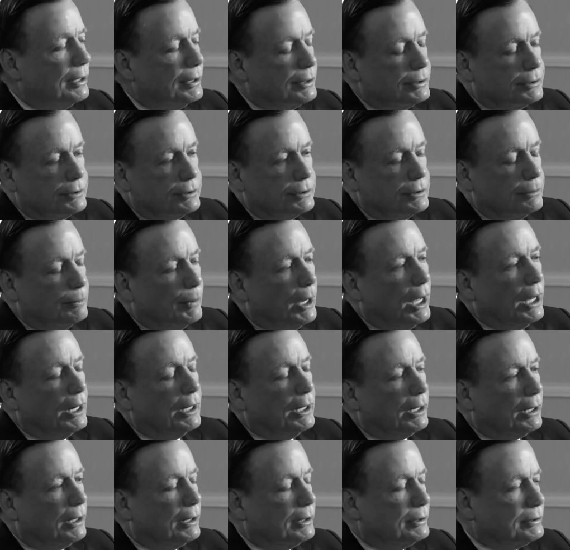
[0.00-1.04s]
This
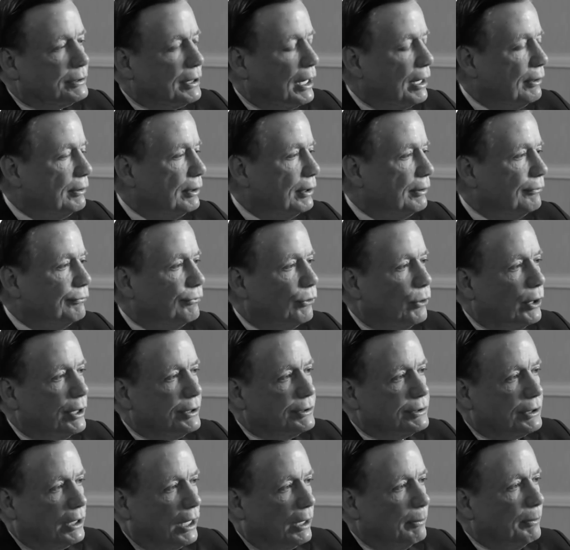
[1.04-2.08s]
demonic-sounding
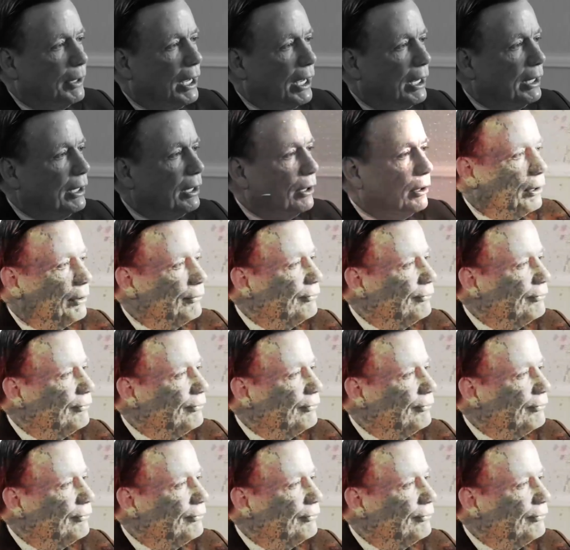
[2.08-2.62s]
voice came out of